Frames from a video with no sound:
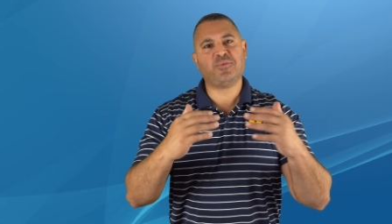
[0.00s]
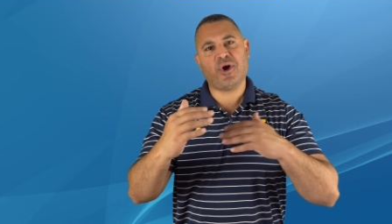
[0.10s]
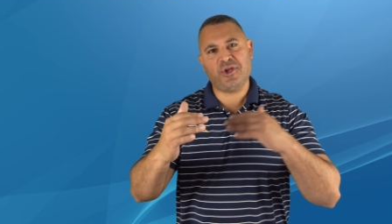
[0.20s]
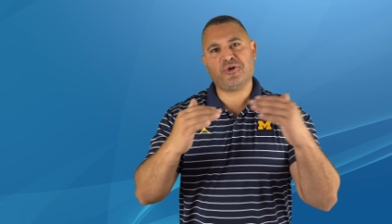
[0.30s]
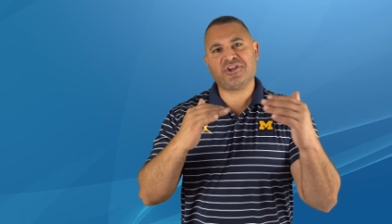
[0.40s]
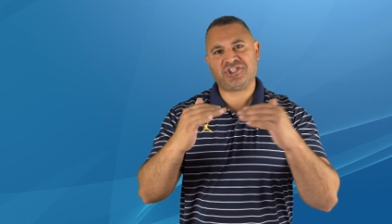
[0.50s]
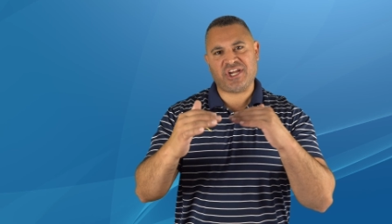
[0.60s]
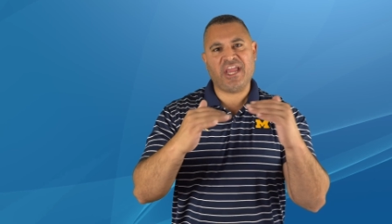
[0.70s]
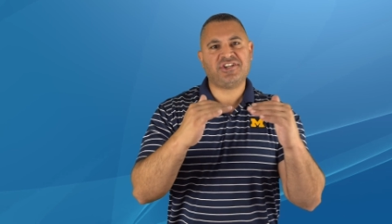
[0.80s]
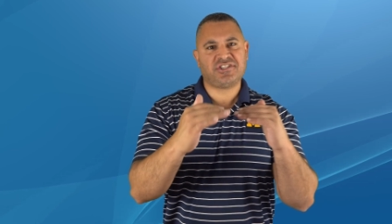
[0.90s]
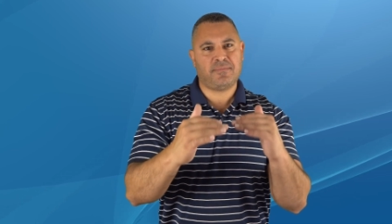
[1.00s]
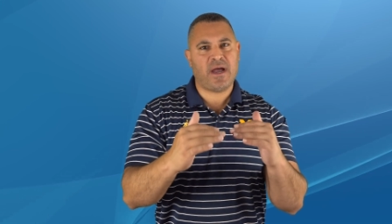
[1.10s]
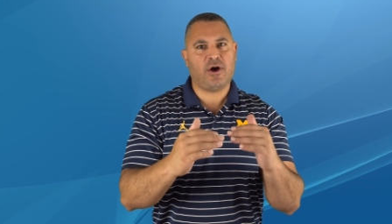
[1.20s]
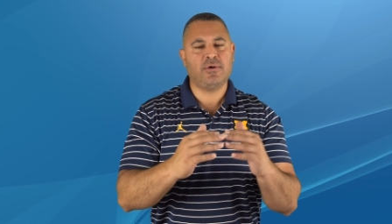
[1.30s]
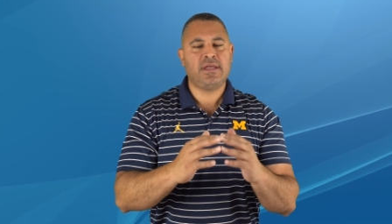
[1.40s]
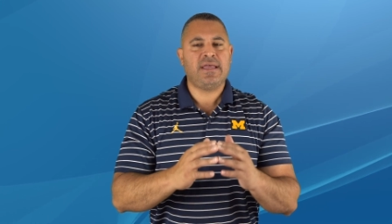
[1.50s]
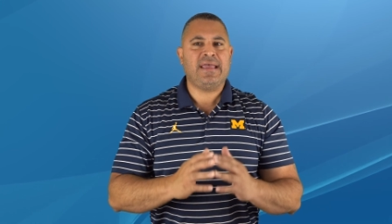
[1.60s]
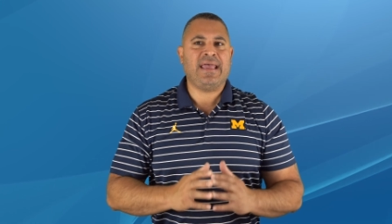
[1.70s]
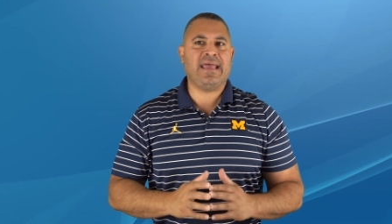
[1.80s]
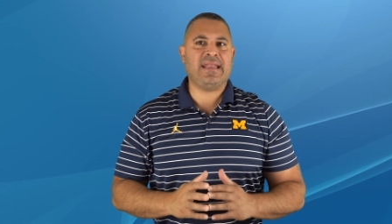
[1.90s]
what your exchange is about,
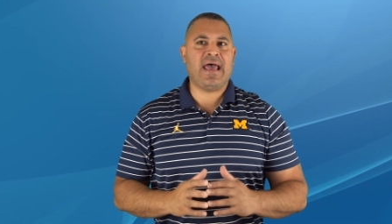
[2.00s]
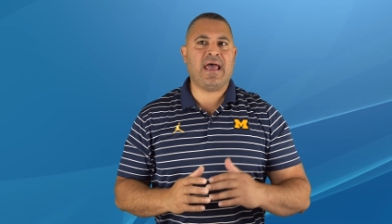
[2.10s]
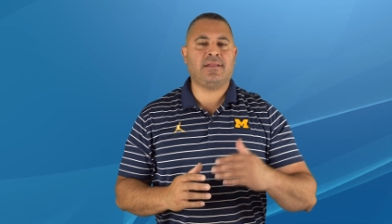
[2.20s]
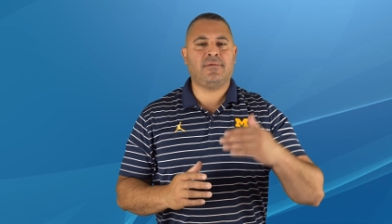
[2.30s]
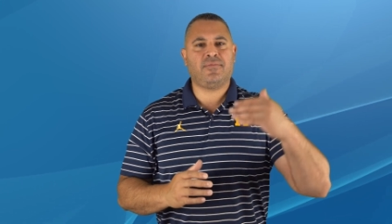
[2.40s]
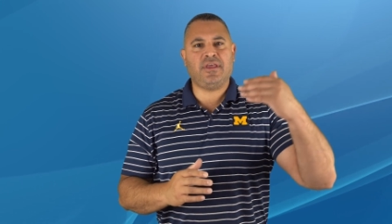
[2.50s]
and that